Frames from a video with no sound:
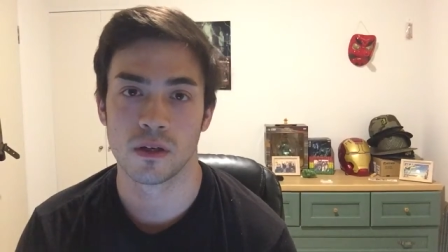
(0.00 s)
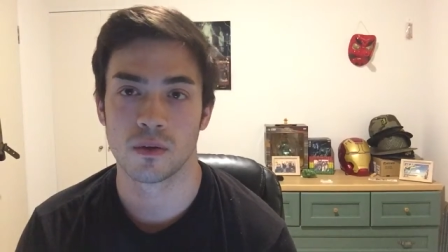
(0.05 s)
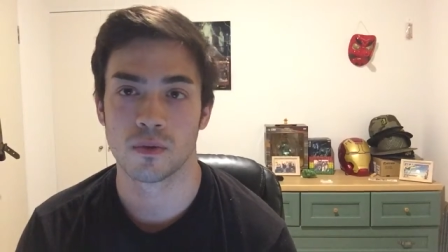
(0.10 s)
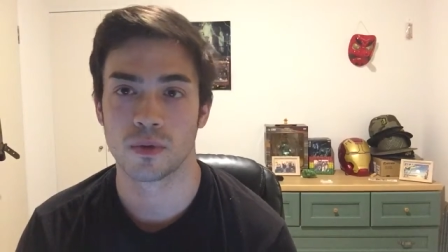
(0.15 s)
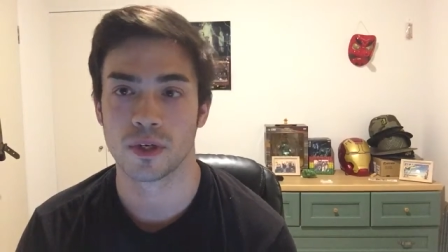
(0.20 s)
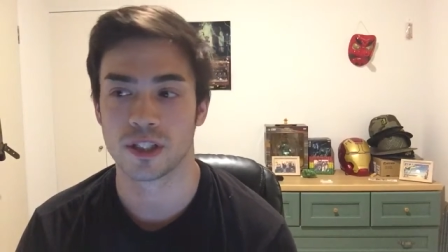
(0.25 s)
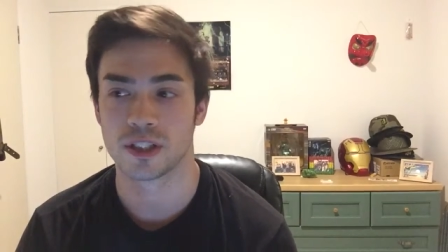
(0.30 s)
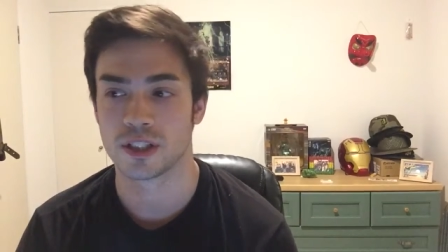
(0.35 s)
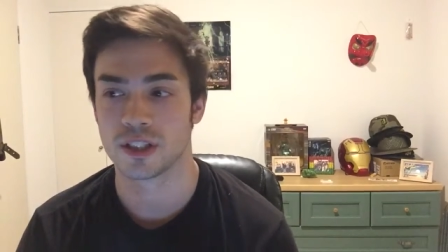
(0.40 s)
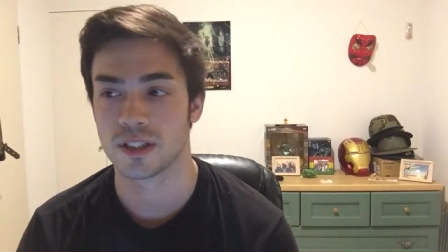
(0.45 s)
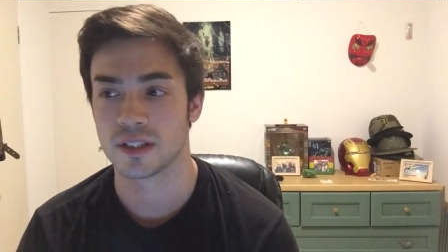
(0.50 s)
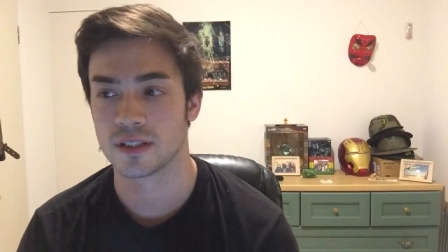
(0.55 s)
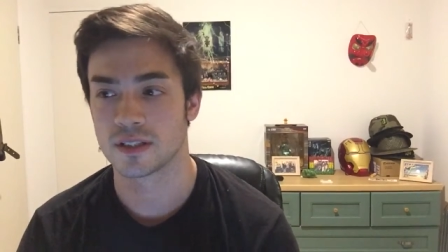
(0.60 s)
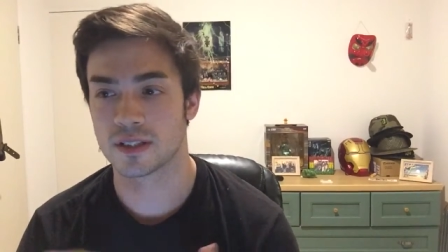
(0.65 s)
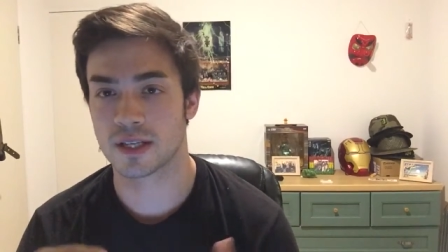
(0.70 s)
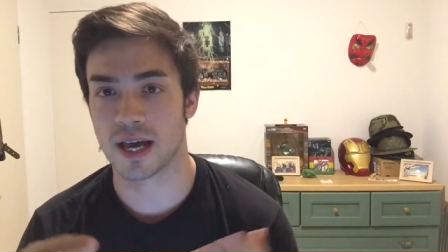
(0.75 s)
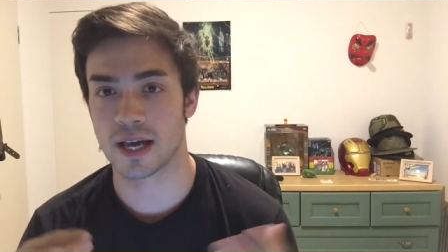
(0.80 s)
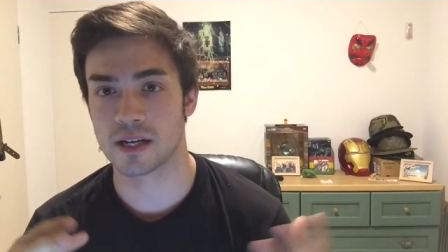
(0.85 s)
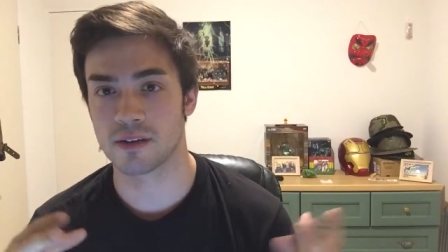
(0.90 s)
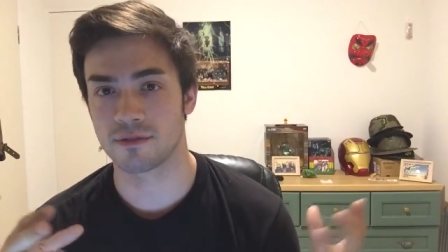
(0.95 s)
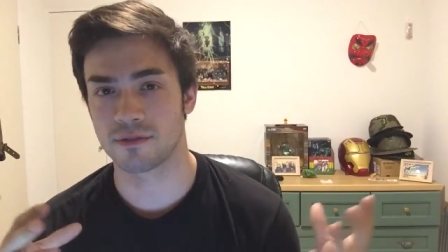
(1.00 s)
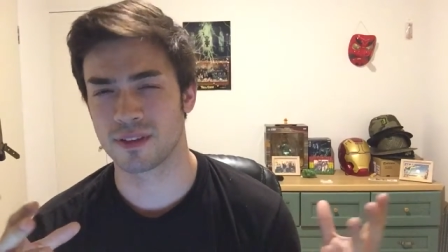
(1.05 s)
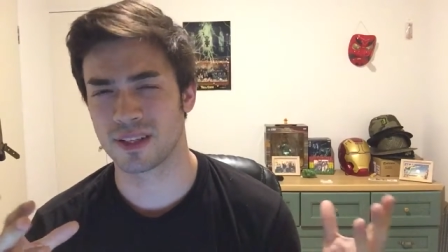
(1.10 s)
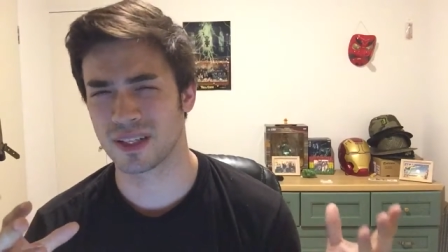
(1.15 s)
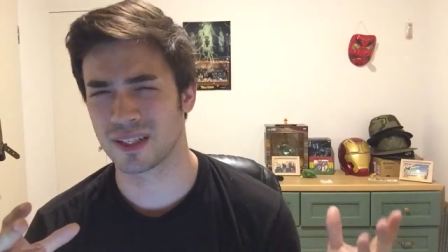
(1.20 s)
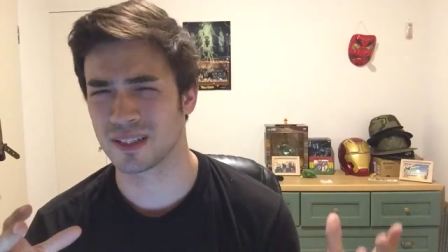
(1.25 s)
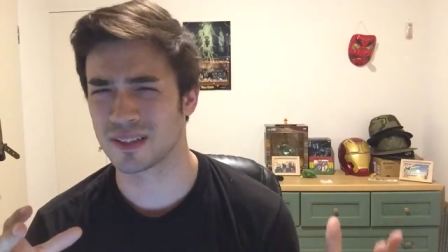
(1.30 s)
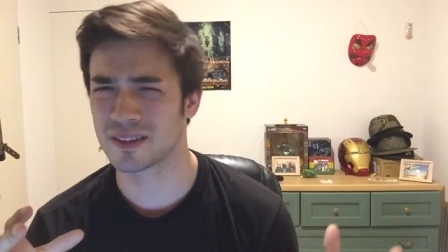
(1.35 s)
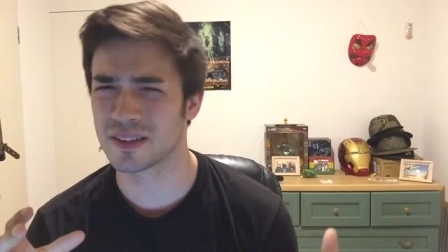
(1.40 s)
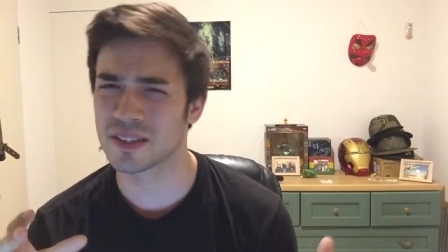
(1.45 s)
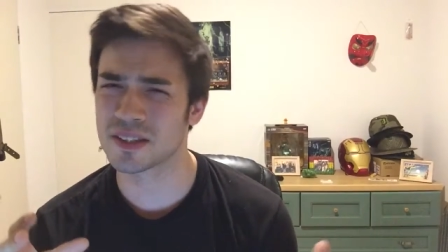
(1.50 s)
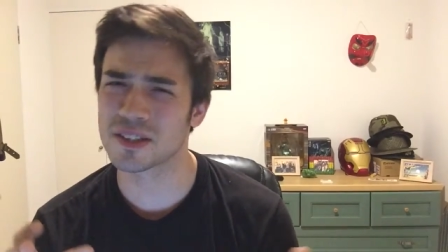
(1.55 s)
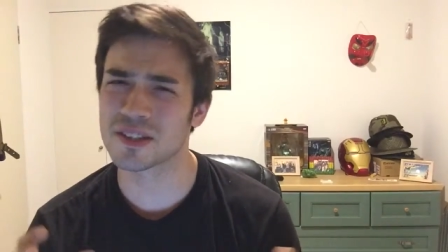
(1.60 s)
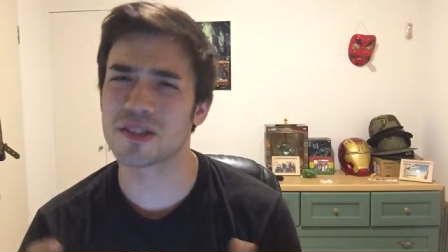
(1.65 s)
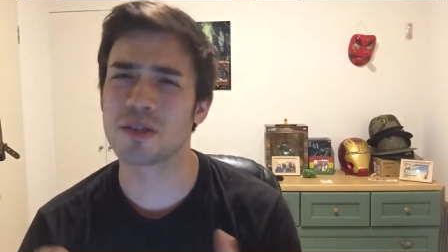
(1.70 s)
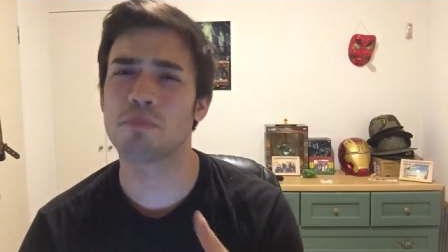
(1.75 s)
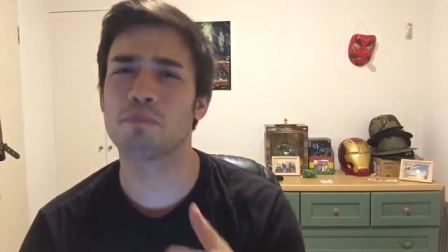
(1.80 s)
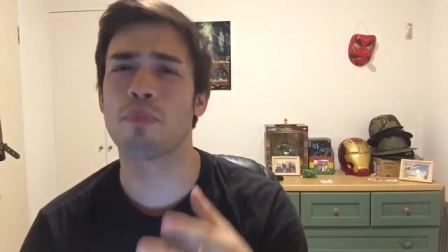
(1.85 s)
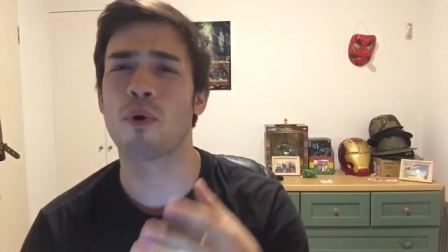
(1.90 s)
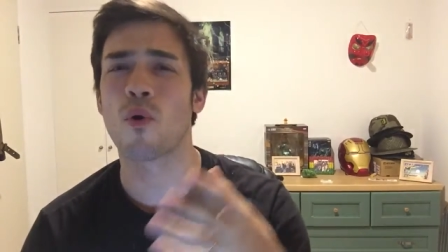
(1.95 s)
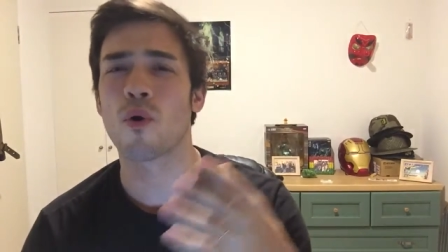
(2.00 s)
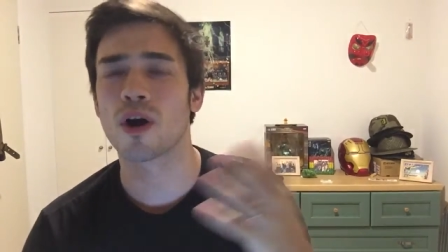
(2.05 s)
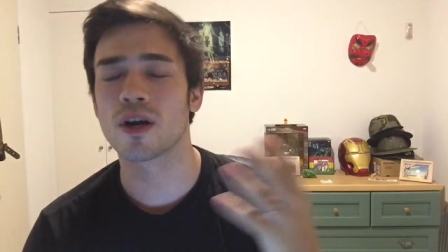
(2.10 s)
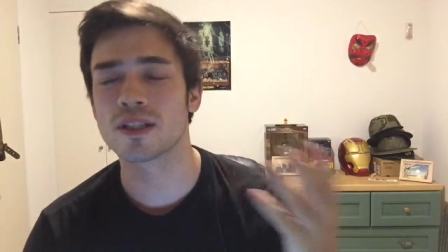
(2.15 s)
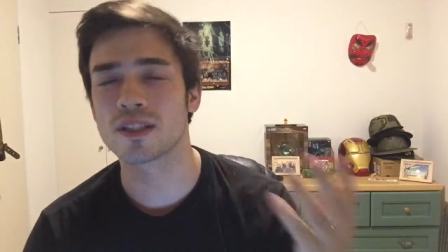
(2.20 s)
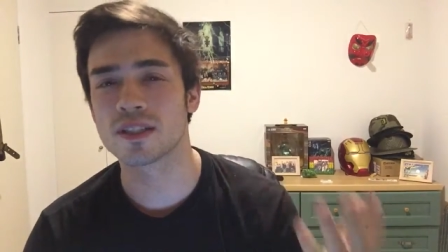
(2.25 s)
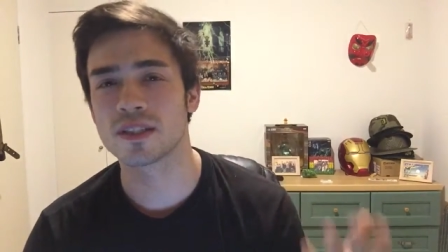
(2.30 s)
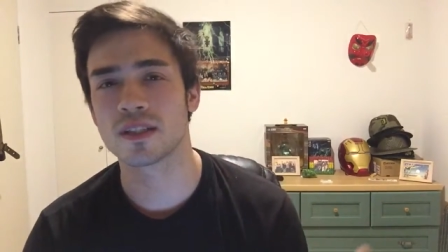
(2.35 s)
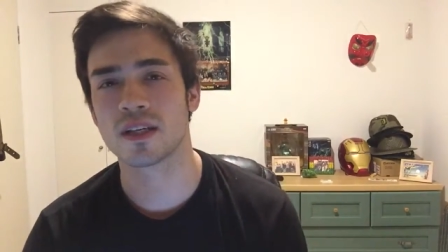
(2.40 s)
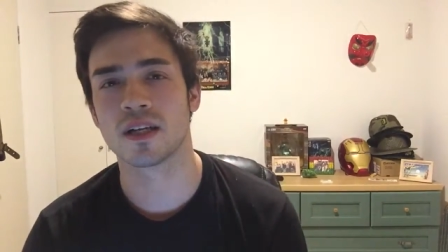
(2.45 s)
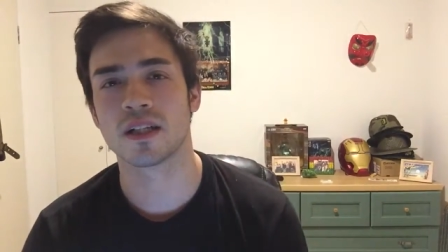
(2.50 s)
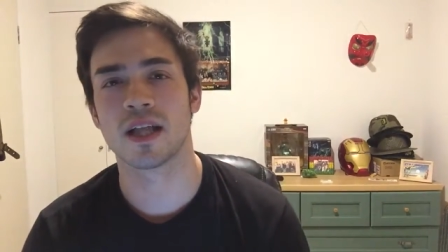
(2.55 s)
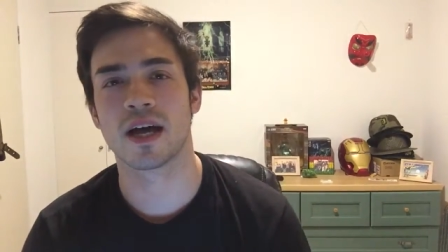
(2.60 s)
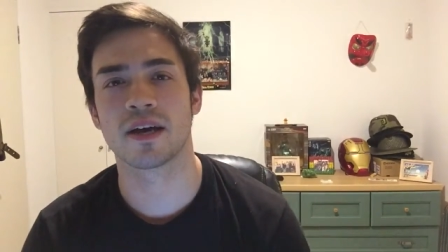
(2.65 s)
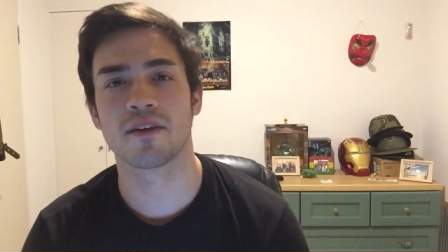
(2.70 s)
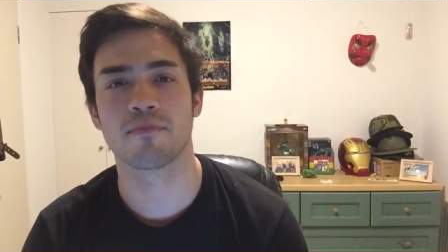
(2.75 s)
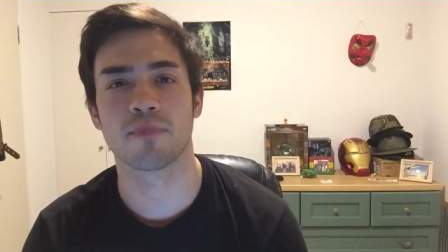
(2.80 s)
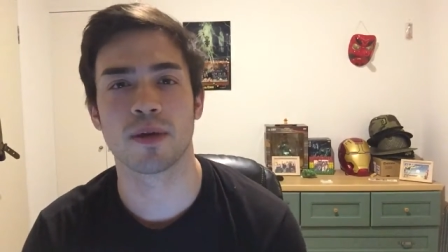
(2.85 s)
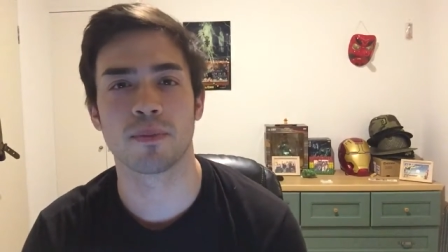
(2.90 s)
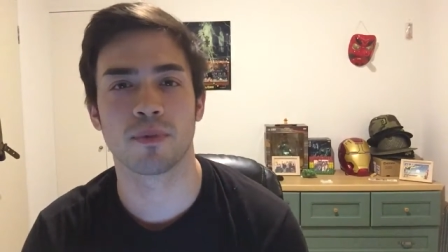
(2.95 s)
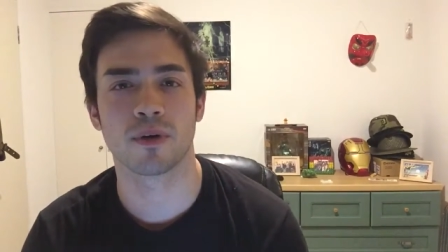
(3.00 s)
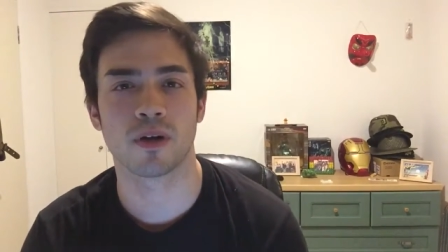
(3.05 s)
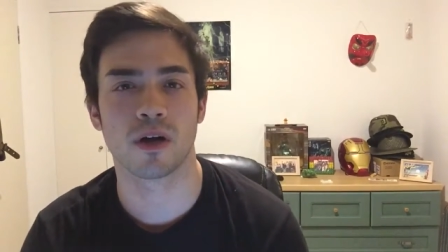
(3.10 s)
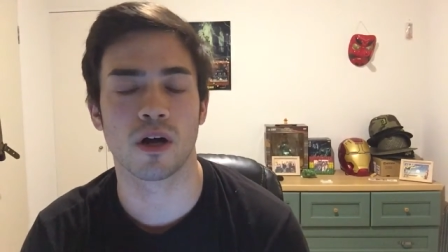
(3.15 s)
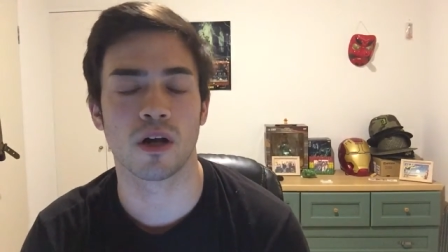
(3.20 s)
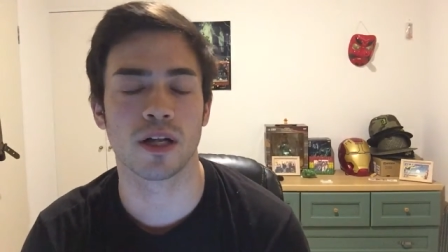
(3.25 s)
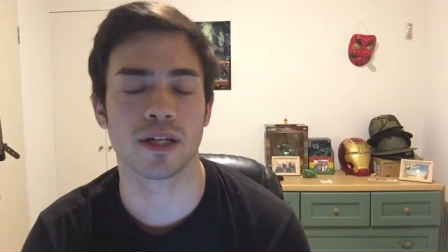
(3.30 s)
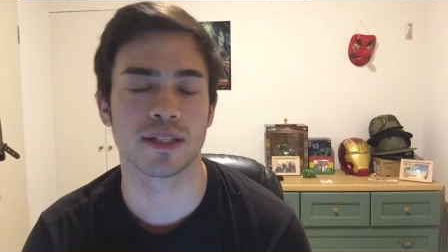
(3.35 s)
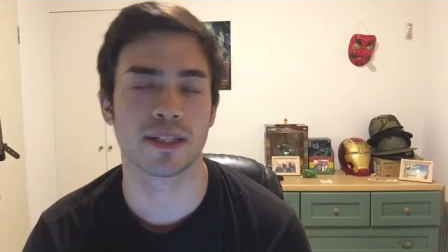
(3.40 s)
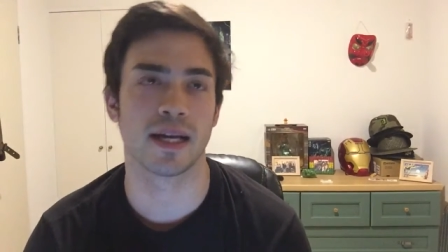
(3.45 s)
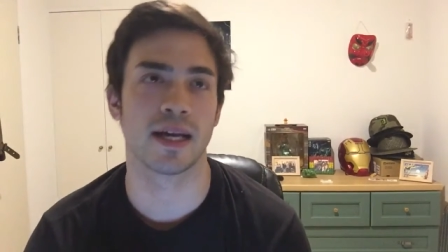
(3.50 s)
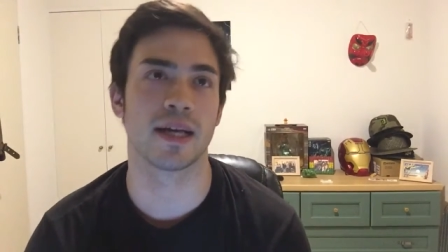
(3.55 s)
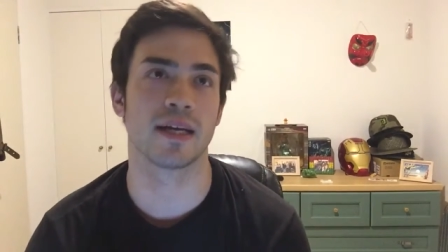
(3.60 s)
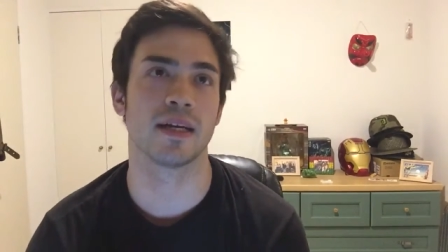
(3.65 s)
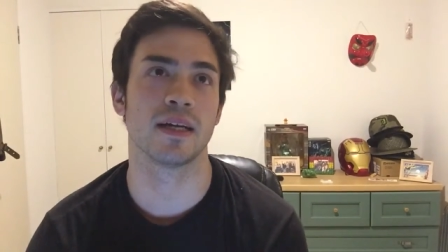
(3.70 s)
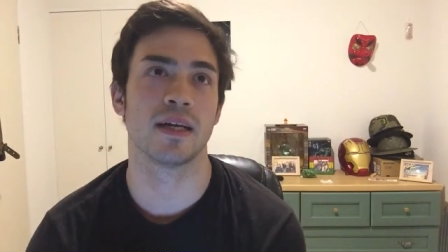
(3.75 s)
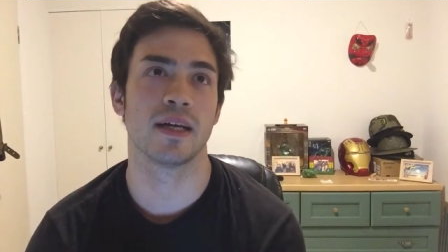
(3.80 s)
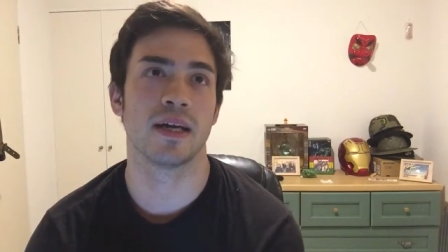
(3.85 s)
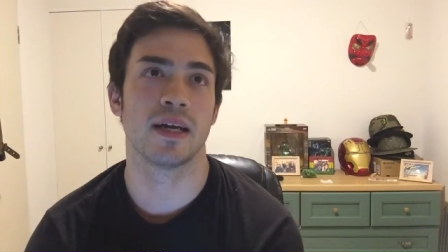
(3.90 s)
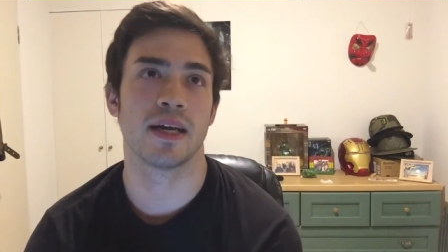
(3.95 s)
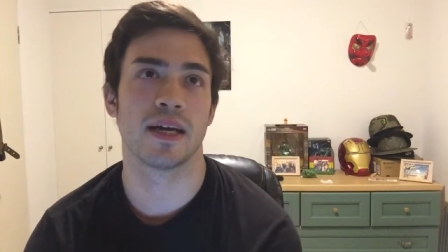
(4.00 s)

which is kind of the, the support, a lot of people call it that.